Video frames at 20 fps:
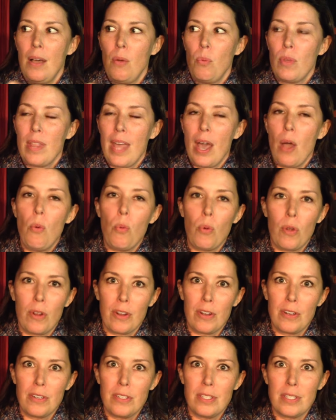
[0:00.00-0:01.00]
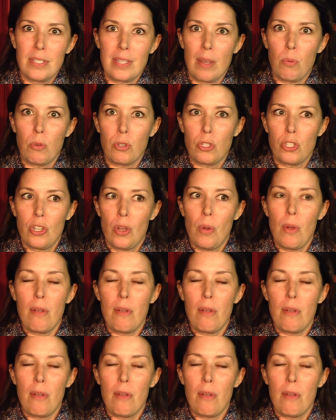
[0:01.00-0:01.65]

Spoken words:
without words that will show